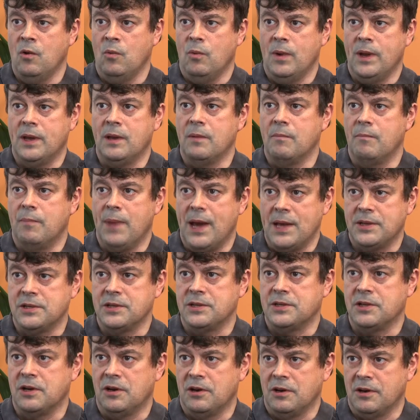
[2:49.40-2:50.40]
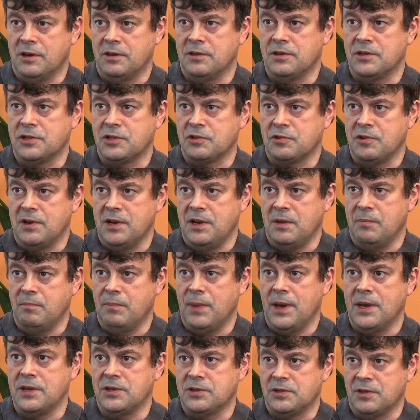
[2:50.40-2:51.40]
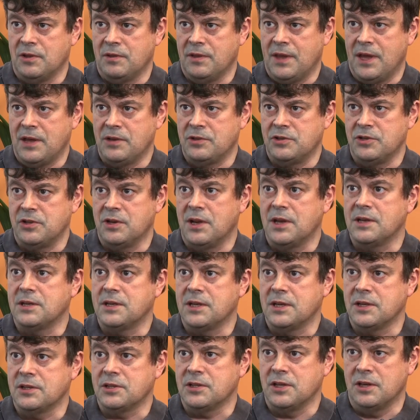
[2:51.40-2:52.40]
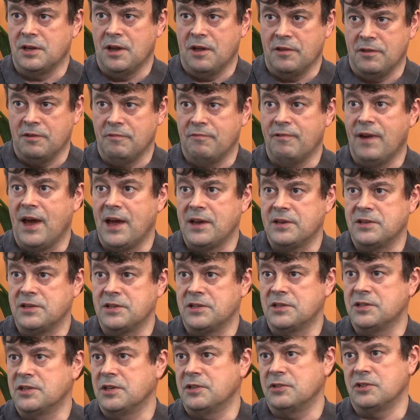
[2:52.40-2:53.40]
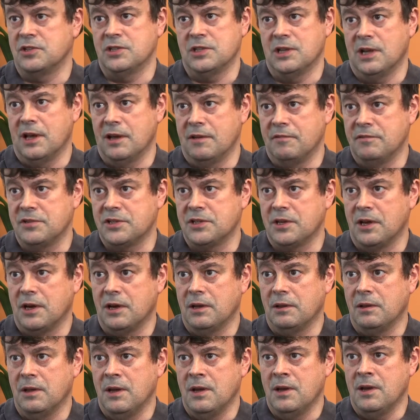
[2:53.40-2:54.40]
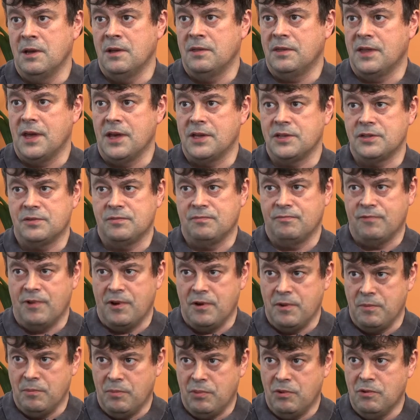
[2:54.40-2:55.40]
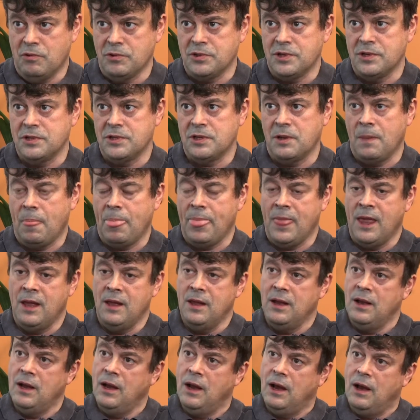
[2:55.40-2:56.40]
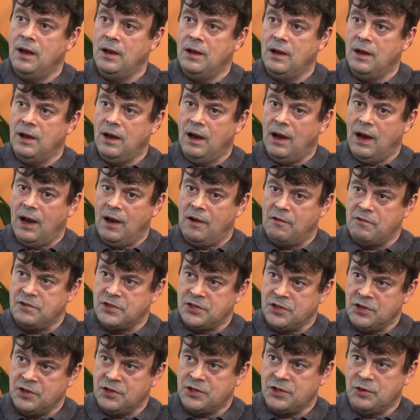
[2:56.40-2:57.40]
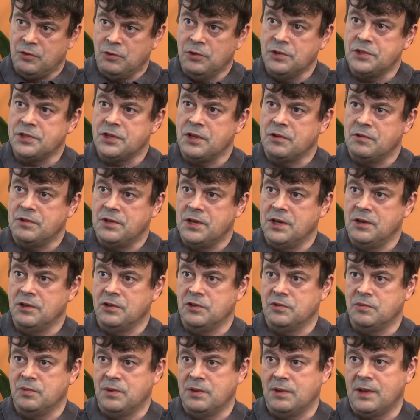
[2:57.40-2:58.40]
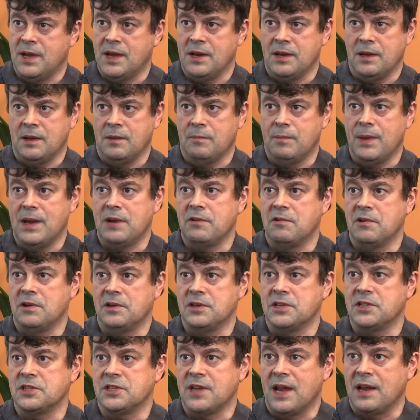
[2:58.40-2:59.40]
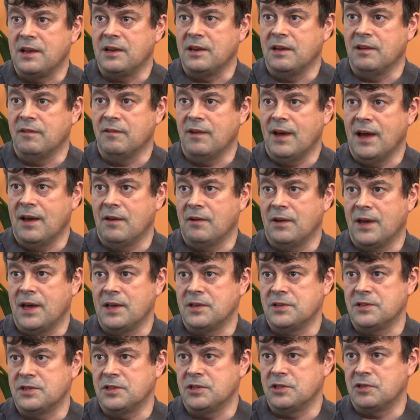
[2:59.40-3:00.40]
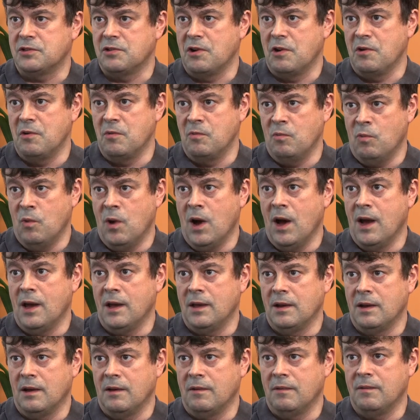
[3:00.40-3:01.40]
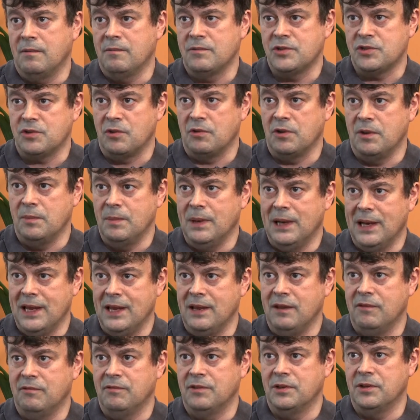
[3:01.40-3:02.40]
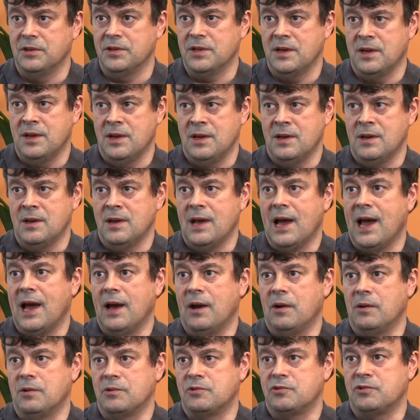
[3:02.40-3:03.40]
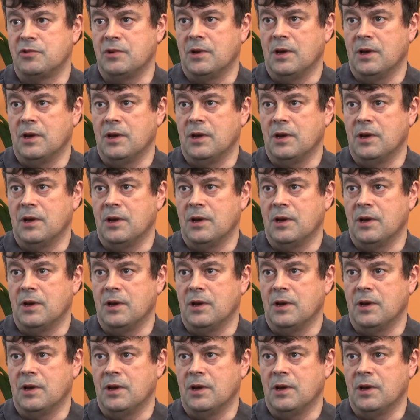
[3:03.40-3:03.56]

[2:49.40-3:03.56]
we can better target the screening based on that genetics and other factors such as lifestyle. That's very important. Our research also deals with getting a better understanding of how cancers grow and why, and I strongly believe that our